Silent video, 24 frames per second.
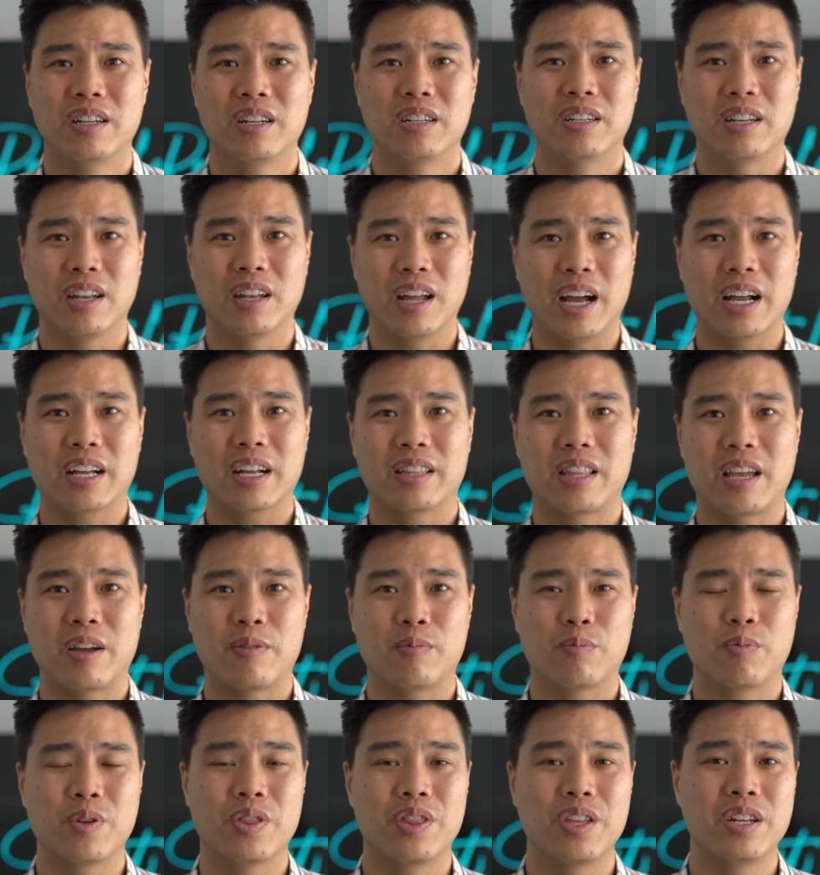like that
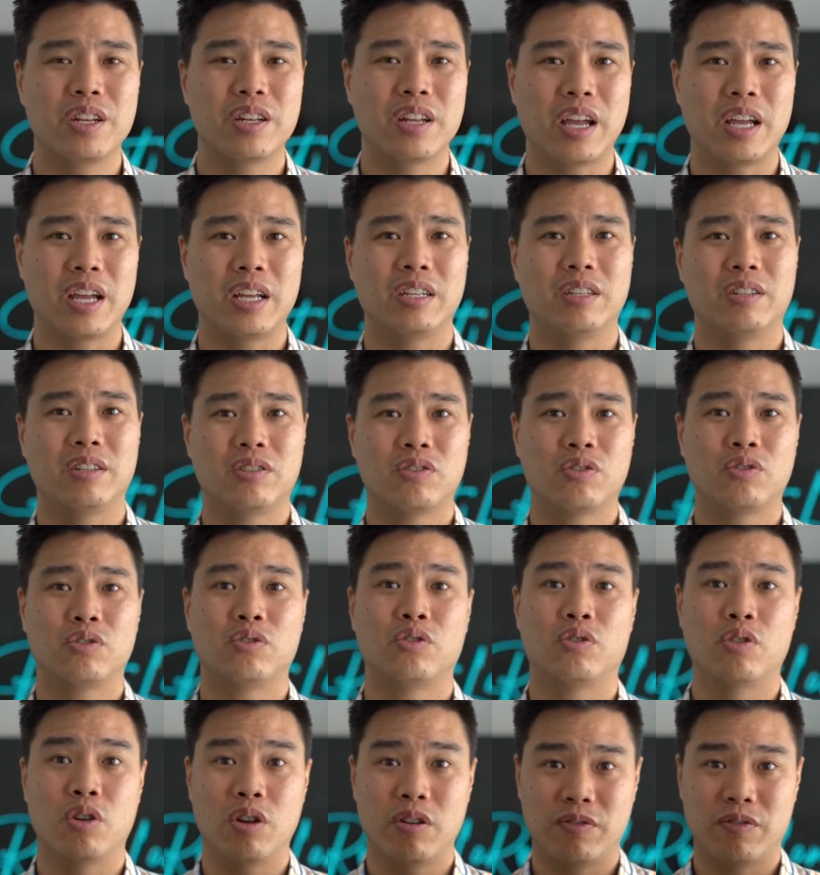within a
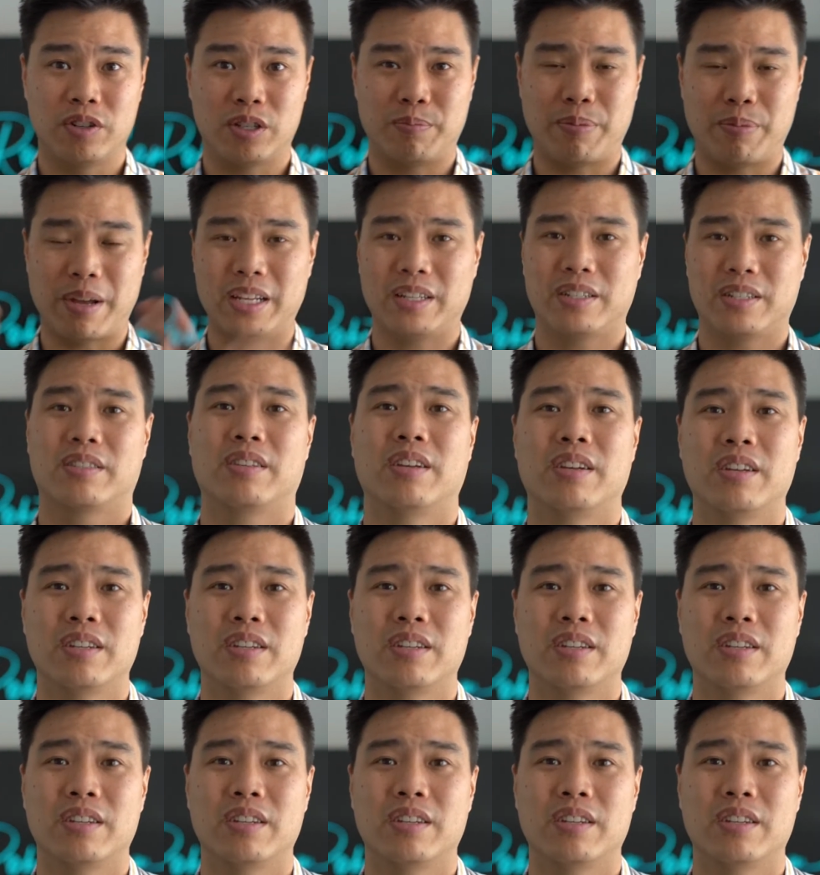service-based